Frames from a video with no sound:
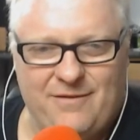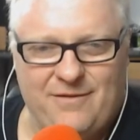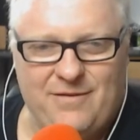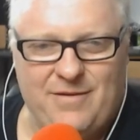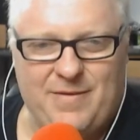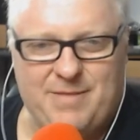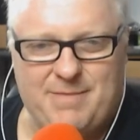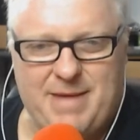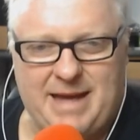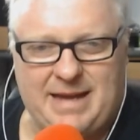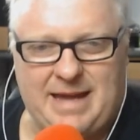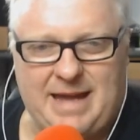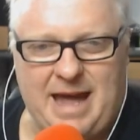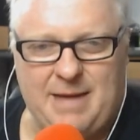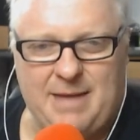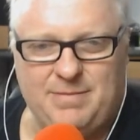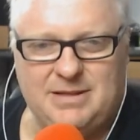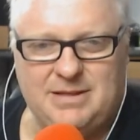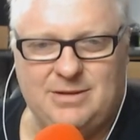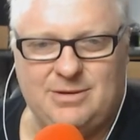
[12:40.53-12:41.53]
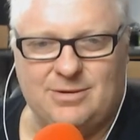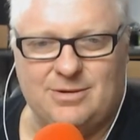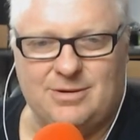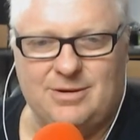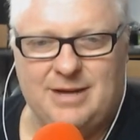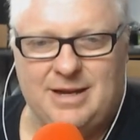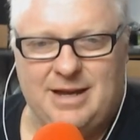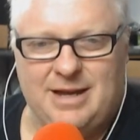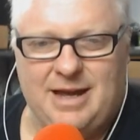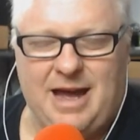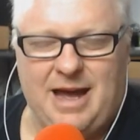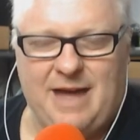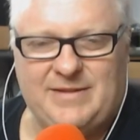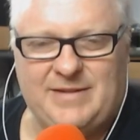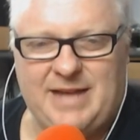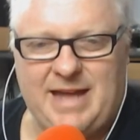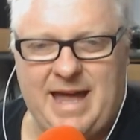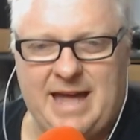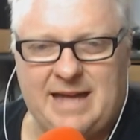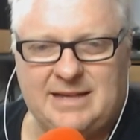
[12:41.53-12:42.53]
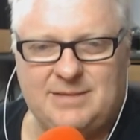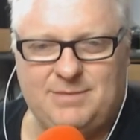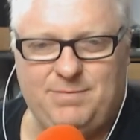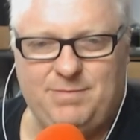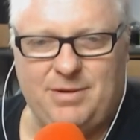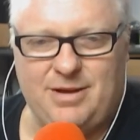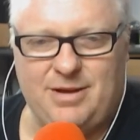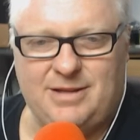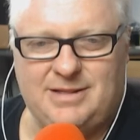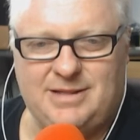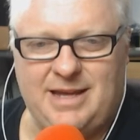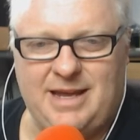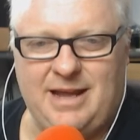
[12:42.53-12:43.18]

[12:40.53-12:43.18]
from the Mac App Store after experts,